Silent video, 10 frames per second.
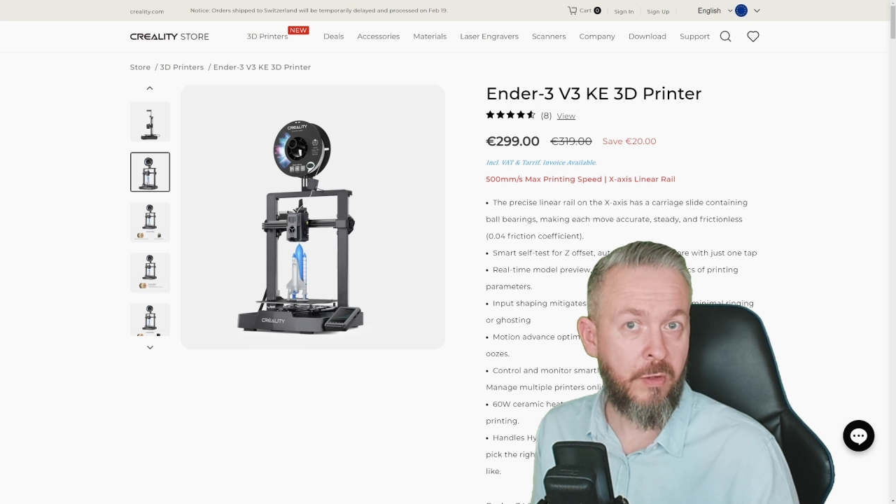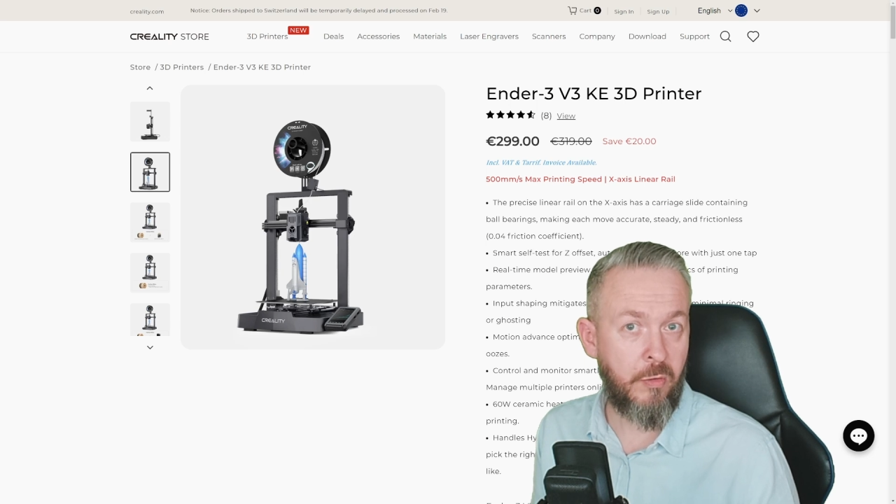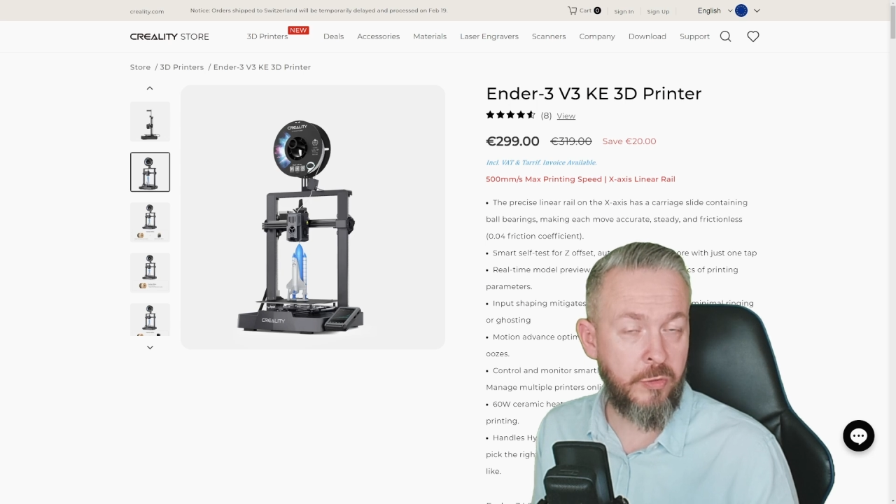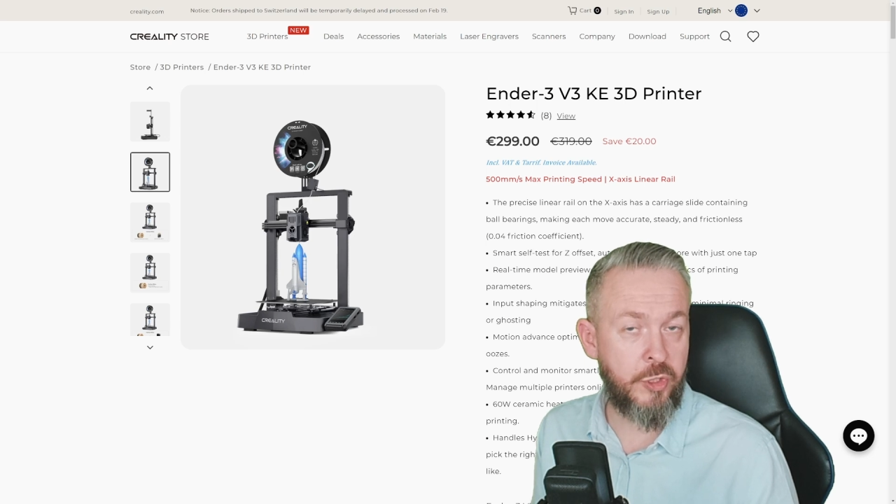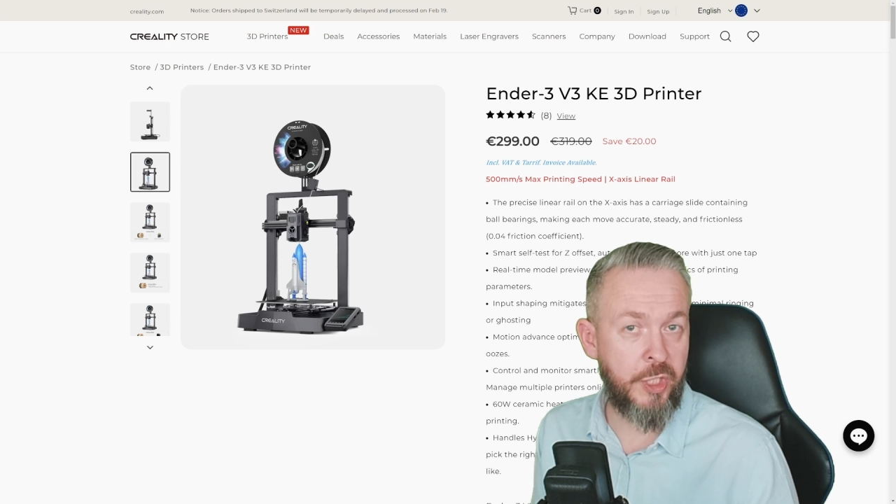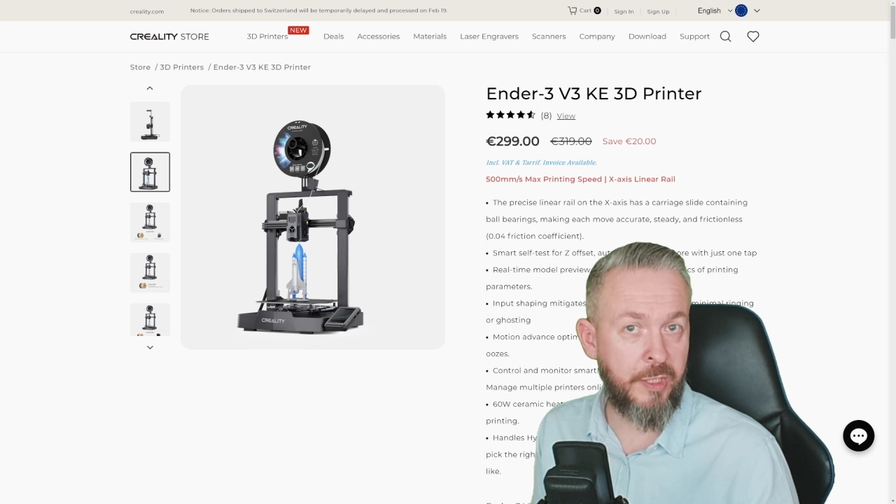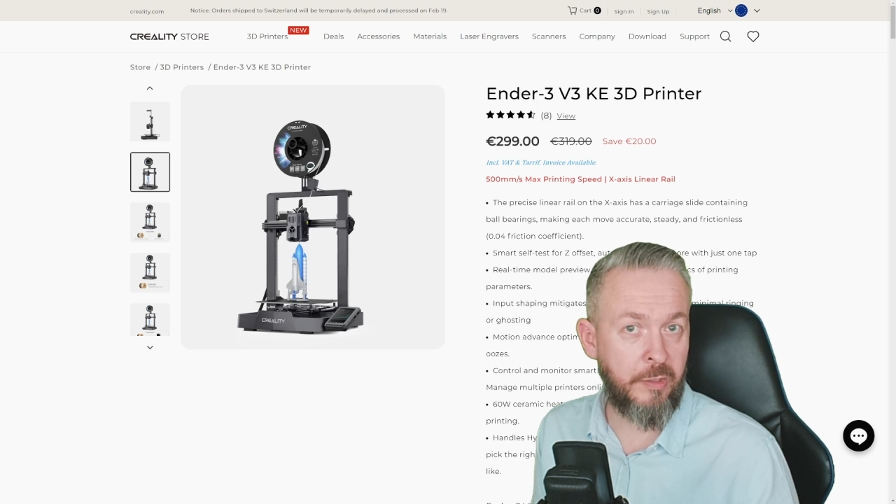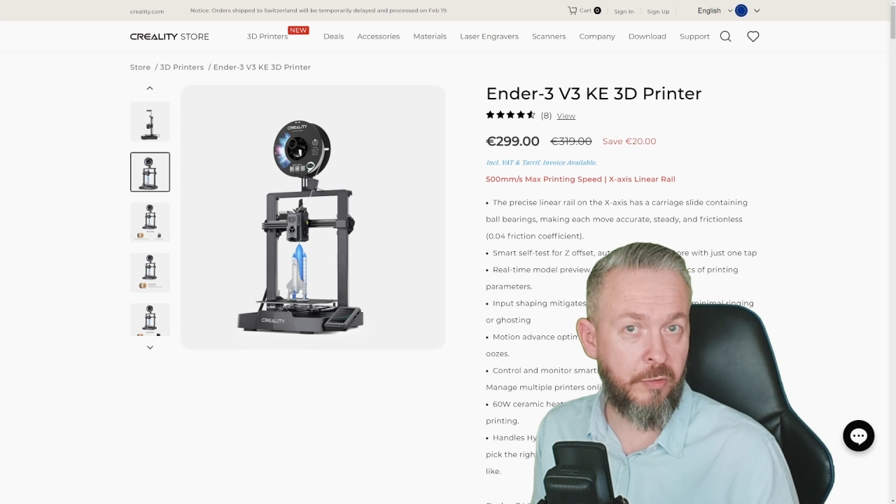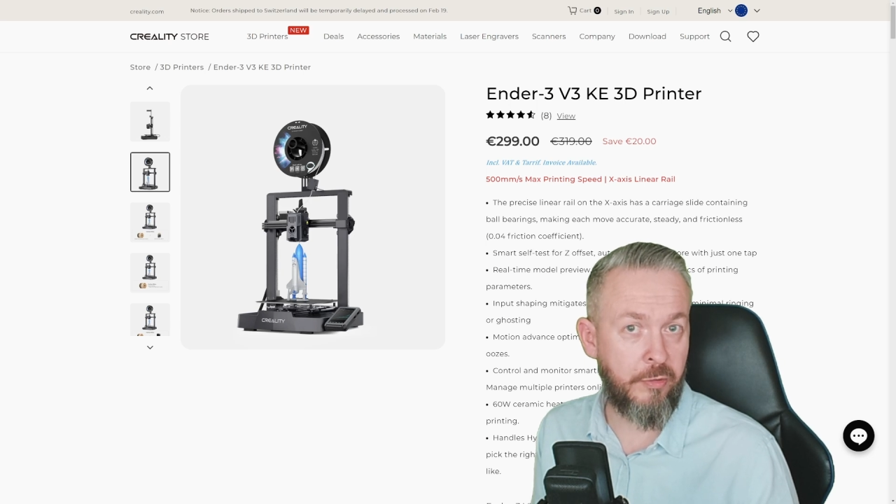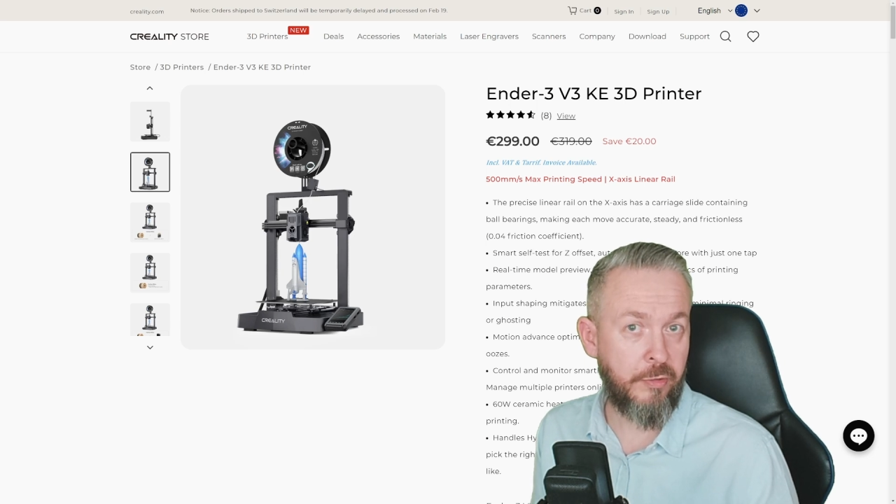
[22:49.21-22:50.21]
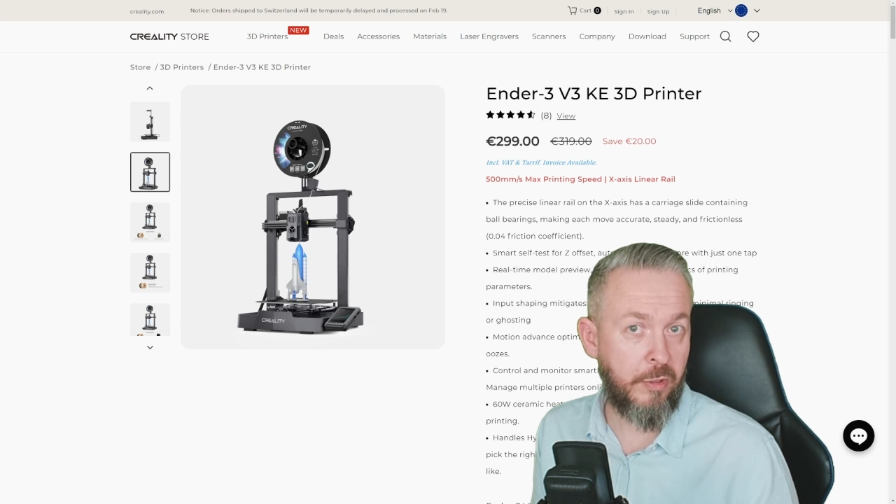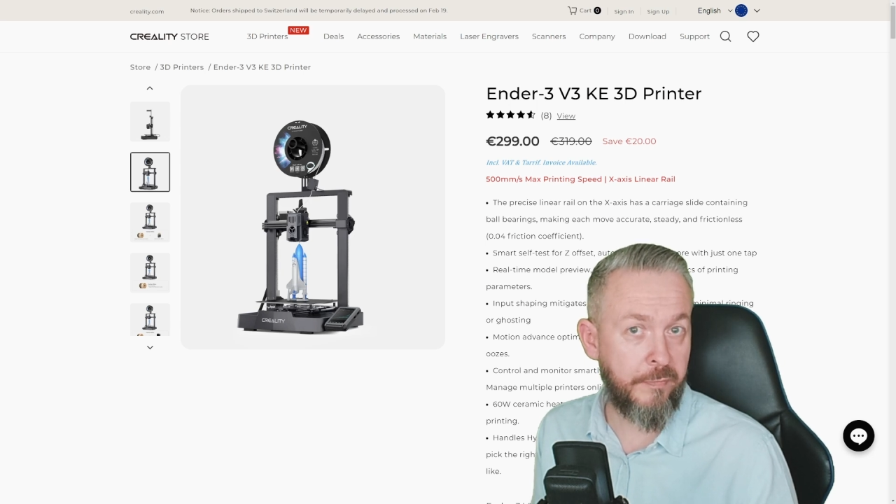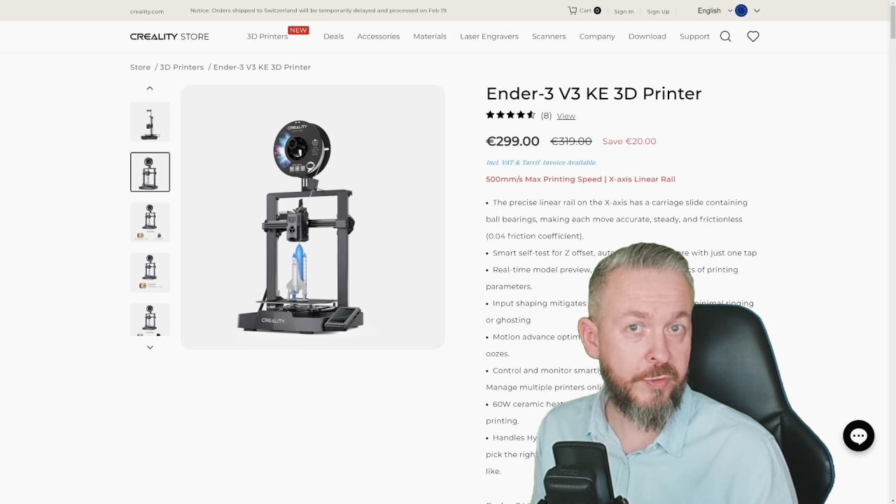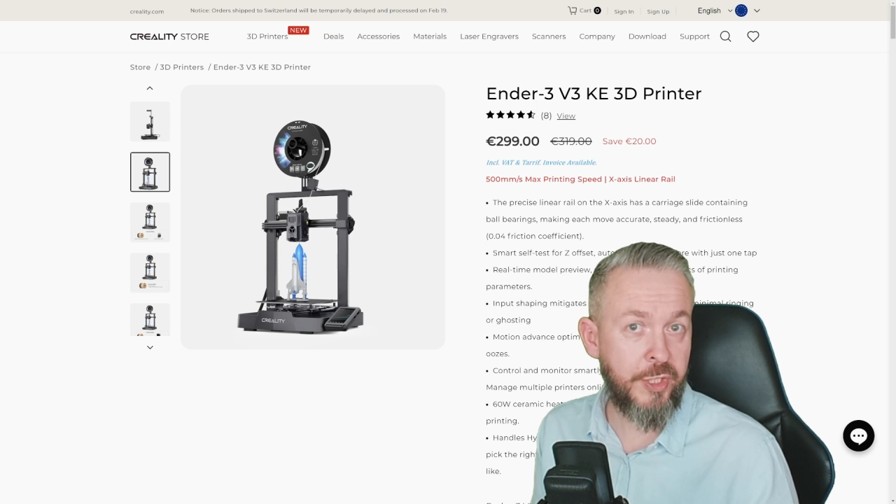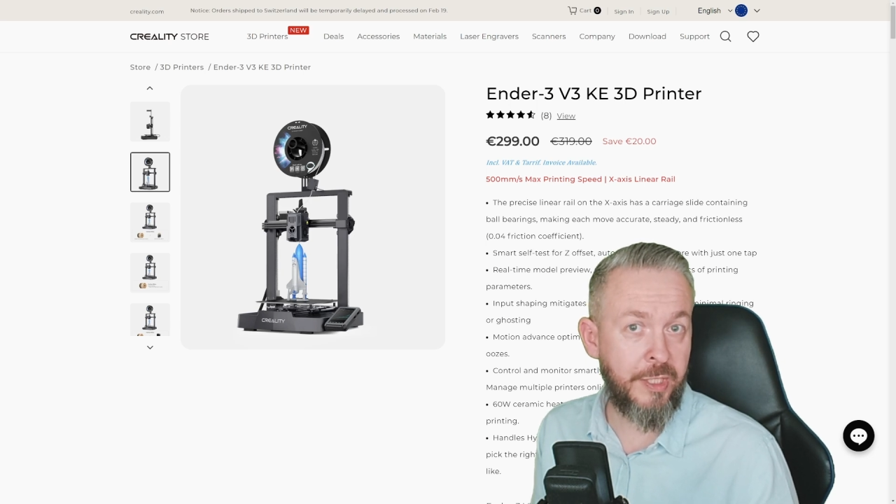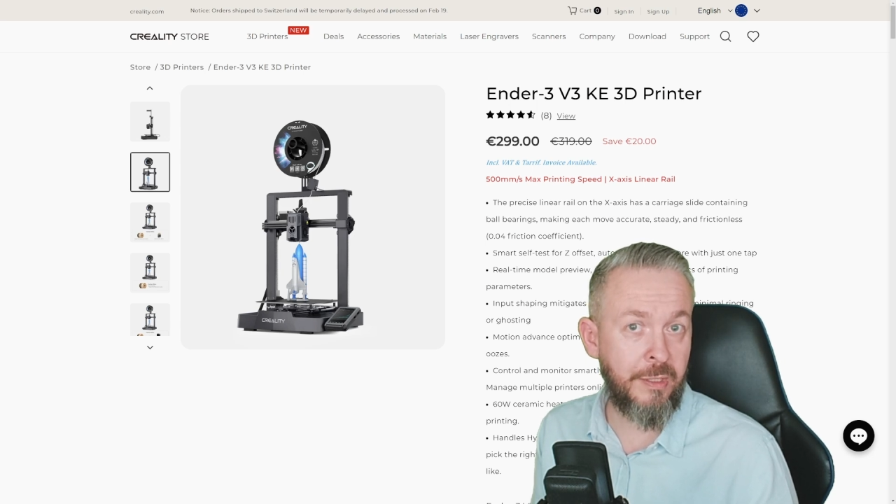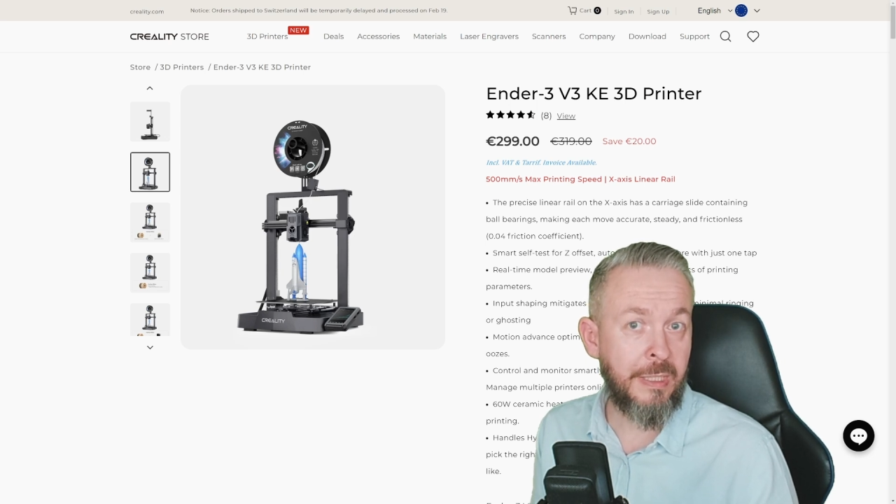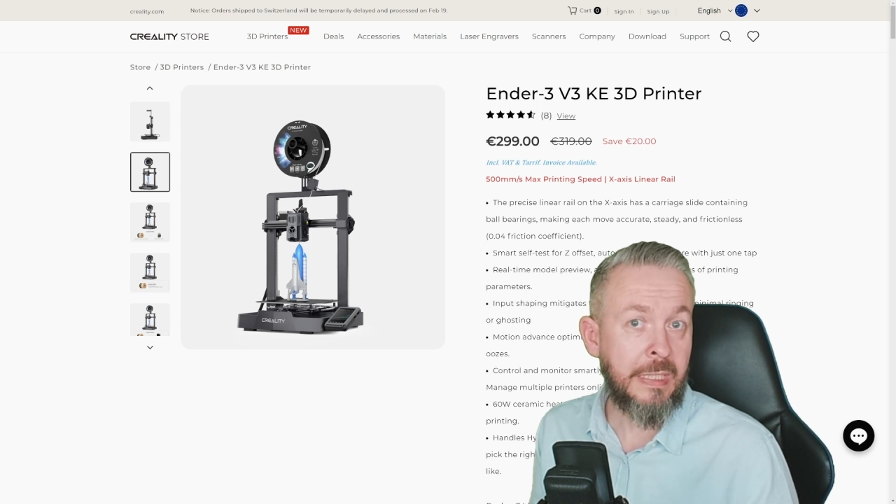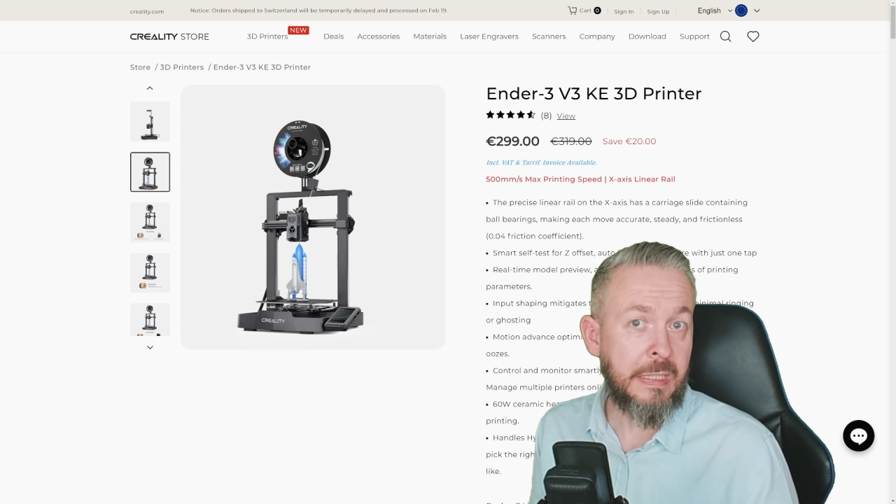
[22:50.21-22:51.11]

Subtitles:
on channel or off channel,